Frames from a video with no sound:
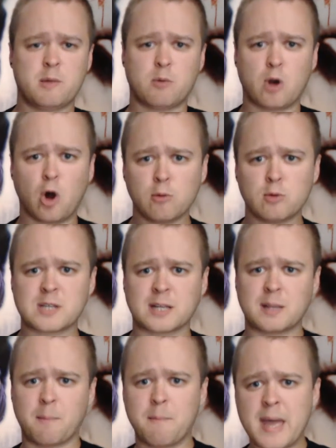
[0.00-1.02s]
the
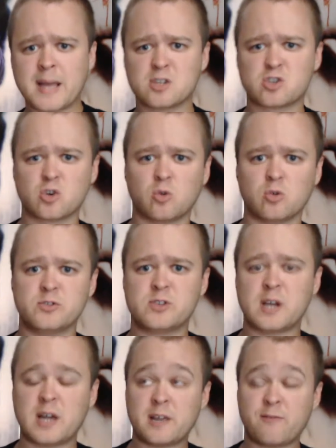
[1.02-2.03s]

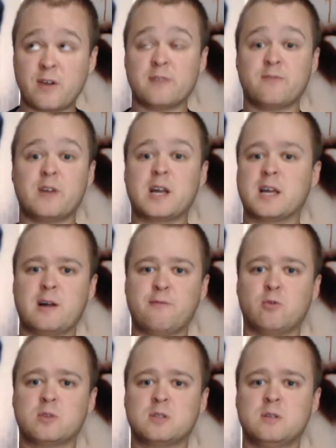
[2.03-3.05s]
Megazords, and I
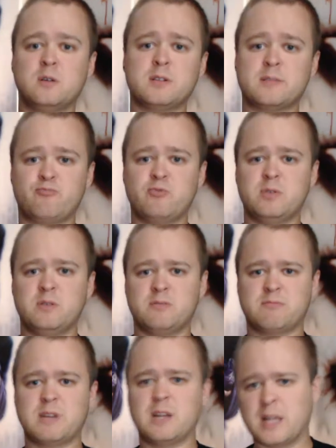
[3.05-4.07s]
thought, oh, that's pretty
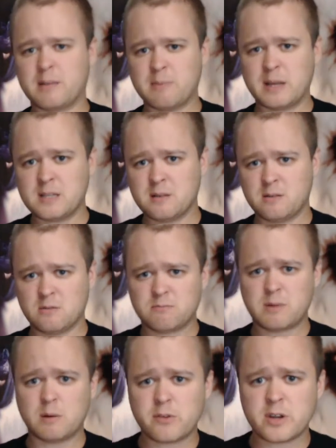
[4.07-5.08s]
kind of like my, you know,
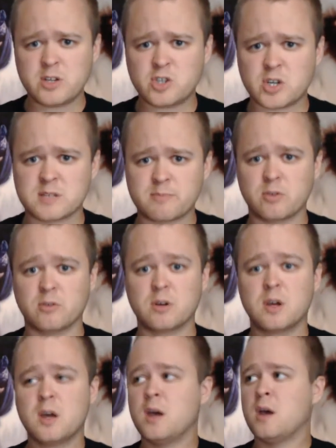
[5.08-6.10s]
Power Rangers. But
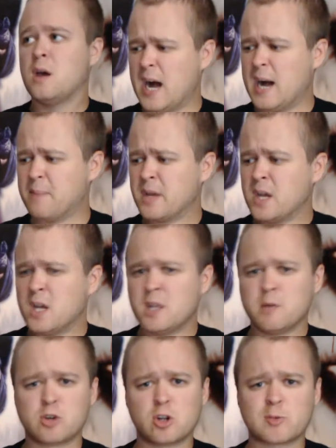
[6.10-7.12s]
there
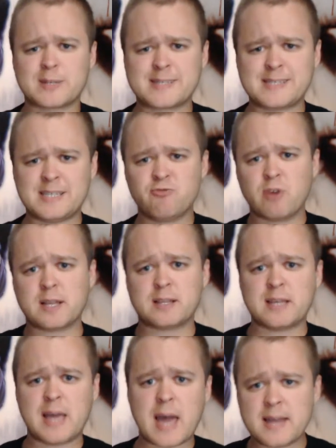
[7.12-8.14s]
was also a scene right at
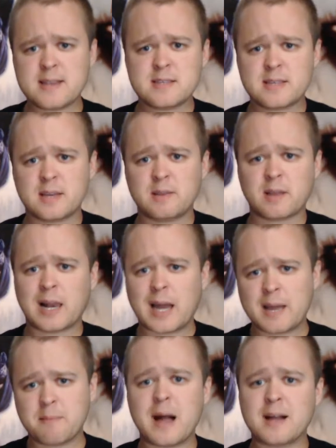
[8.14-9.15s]
the end, the
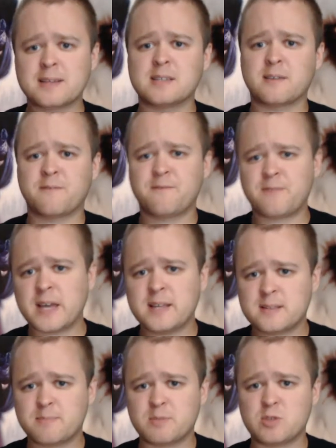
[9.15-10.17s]
climax is a fight
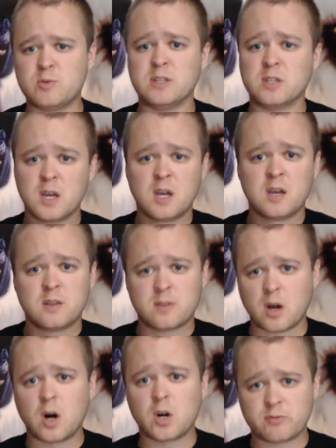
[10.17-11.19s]
between the
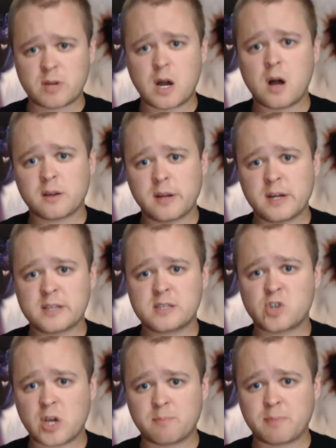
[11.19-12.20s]
God of Darkness,
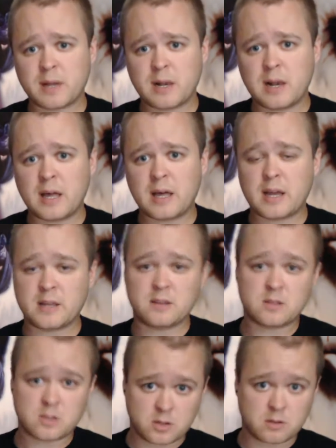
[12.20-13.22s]
Gerard Butler,
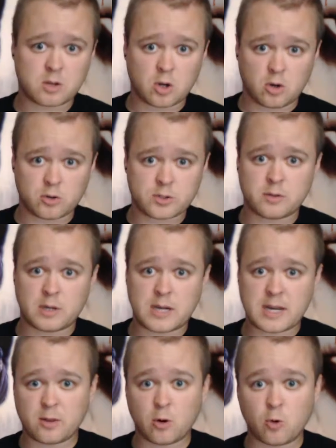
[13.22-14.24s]
and the God
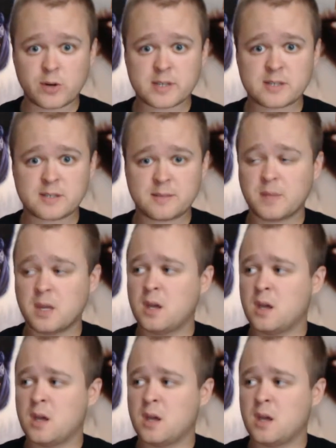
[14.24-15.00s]
Horus,